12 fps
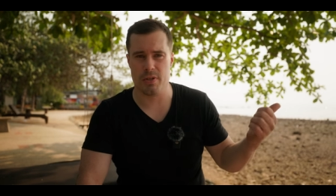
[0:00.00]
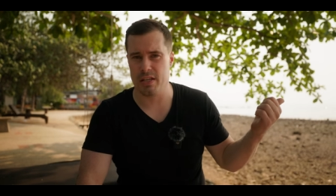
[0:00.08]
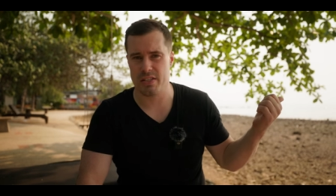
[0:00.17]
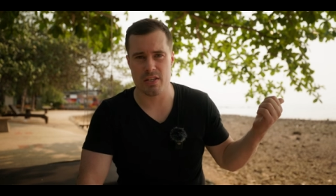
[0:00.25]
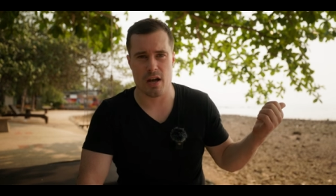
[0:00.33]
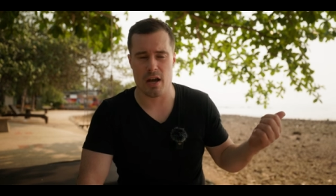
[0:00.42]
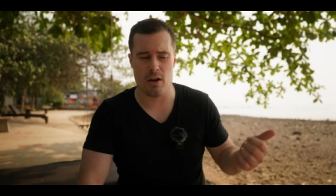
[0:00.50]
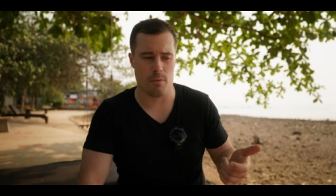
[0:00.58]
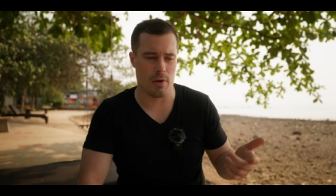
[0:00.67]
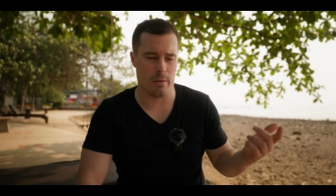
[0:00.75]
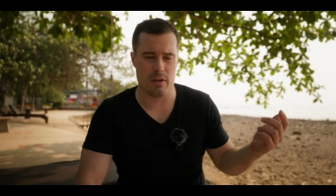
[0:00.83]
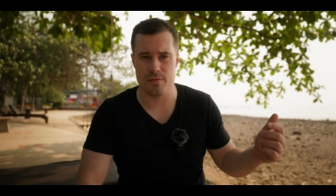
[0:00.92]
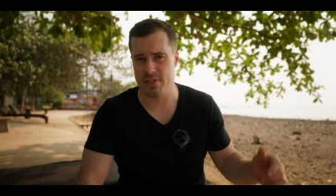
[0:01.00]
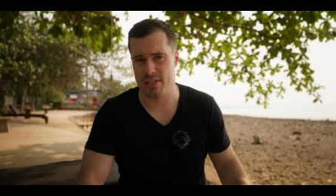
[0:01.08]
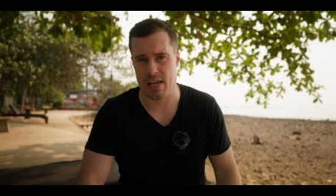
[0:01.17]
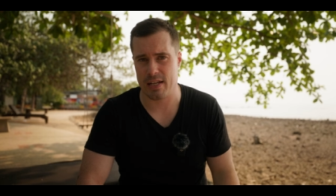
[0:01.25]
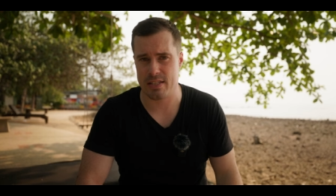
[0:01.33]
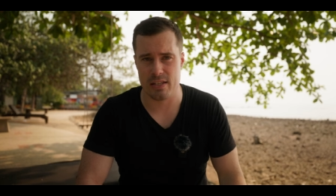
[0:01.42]
BSI or maybe even
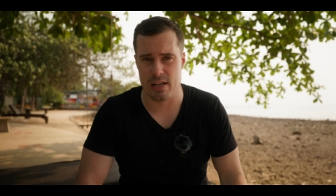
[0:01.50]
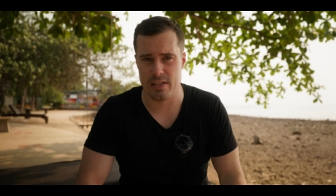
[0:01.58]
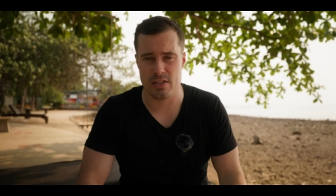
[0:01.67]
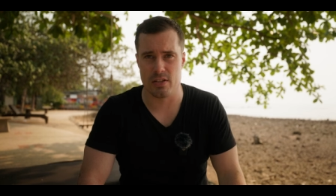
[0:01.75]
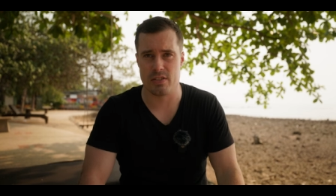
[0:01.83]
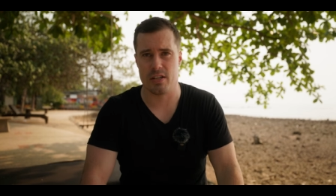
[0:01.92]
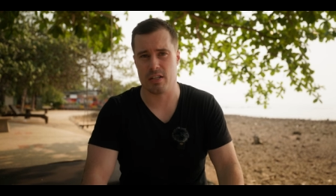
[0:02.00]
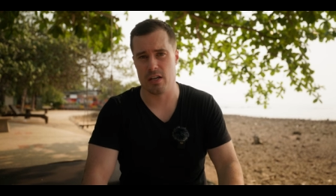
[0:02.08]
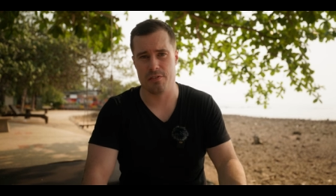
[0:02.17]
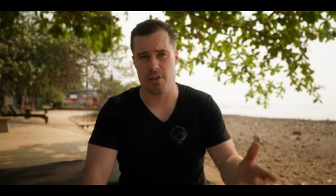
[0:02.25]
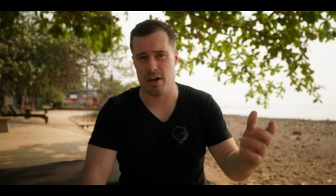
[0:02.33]
stacked sensors that give